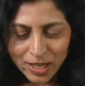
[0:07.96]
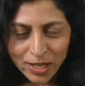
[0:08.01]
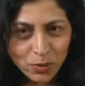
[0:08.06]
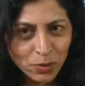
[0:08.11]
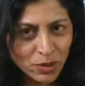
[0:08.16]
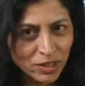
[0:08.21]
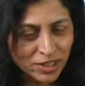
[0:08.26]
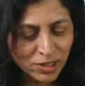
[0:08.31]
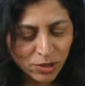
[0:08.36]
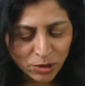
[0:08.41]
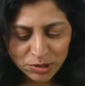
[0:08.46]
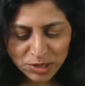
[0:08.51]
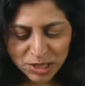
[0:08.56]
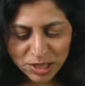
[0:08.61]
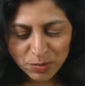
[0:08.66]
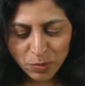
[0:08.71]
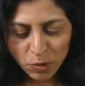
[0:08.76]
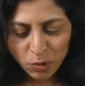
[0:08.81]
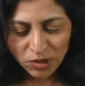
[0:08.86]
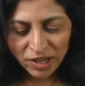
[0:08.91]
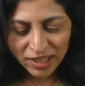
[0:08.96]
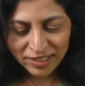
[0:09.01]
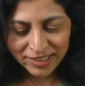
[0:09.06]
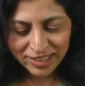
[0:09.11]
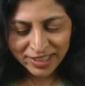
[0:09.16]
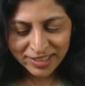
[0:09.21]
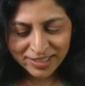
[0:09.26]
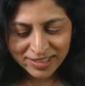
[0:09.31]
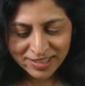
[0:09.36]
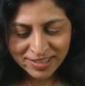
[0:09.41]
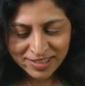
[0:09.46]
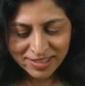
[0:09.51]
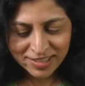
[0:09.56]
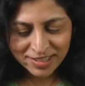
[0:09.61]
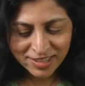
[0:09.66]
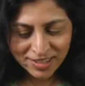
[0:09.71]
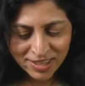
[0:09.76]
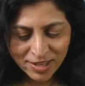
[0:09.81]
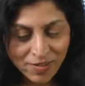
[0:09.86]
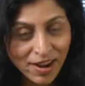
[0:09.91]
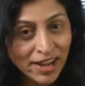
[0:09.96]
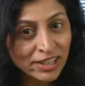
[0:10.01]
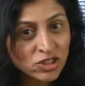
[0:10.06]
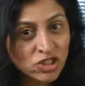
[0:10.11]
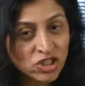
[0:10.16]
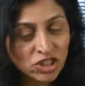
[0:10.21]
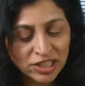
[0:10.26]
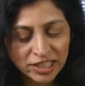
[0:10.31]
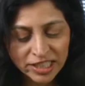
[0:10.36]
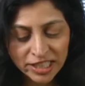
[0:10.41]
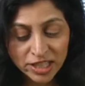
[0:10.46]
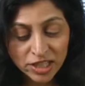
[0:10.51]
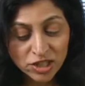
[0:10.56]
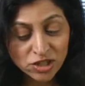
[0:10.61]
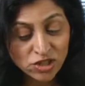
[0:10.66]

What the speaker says: Well, they're not small onions, they're actually